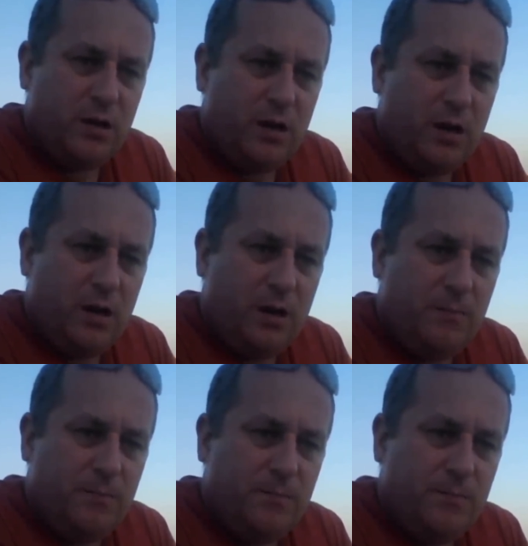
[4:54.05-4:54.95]

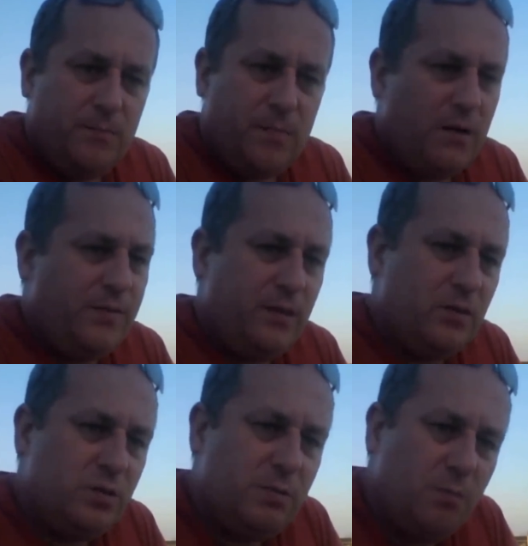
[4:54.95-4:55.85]
Um, I think
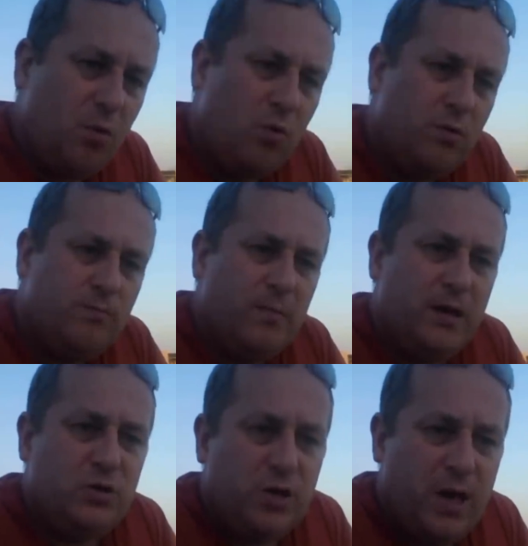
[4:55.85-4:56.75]
there should be more
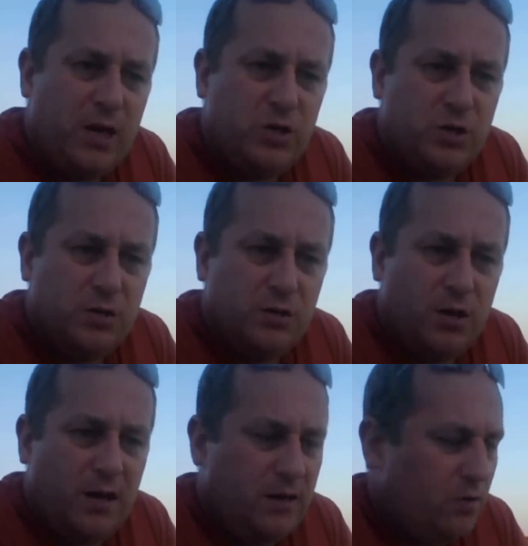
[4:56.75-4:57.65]
education
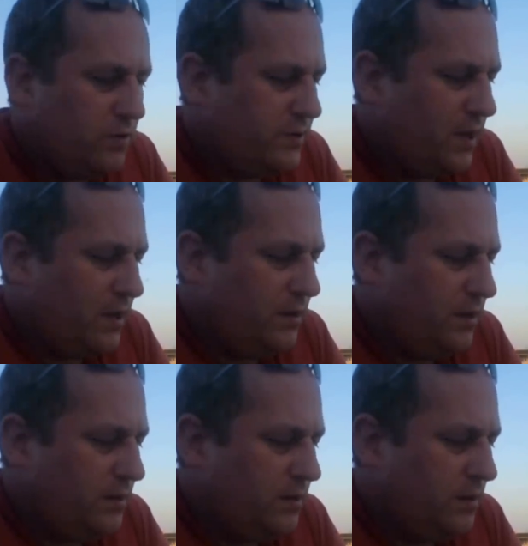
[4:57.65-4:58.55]
and
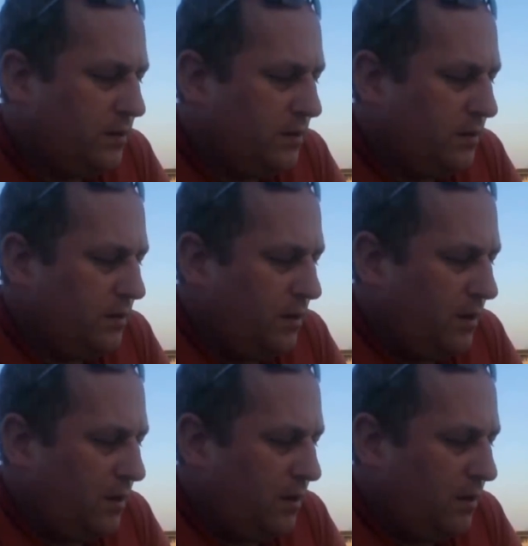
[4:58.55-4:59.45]
understanding.
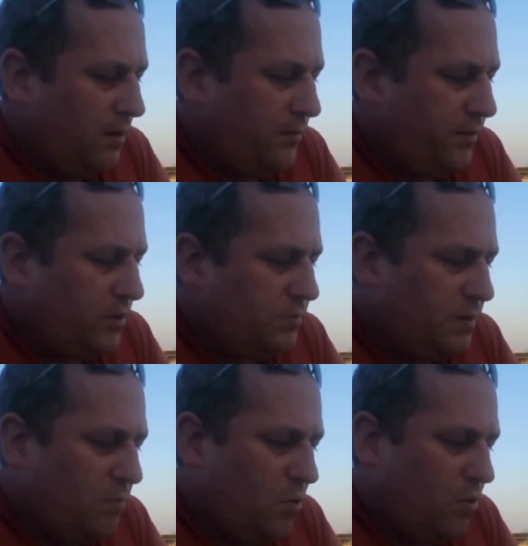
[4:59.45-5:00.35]
Uh, I think there should
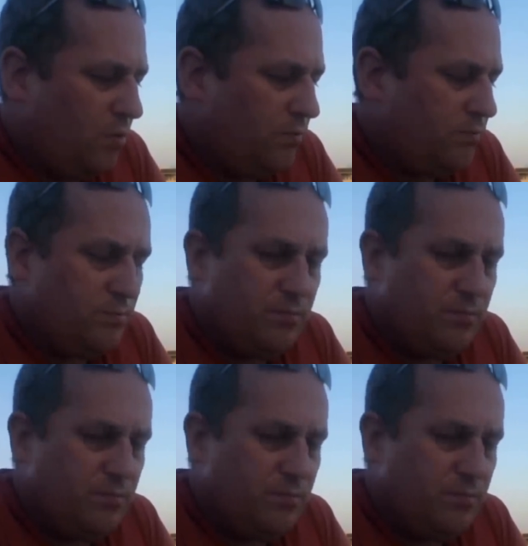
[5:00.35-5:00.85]
be more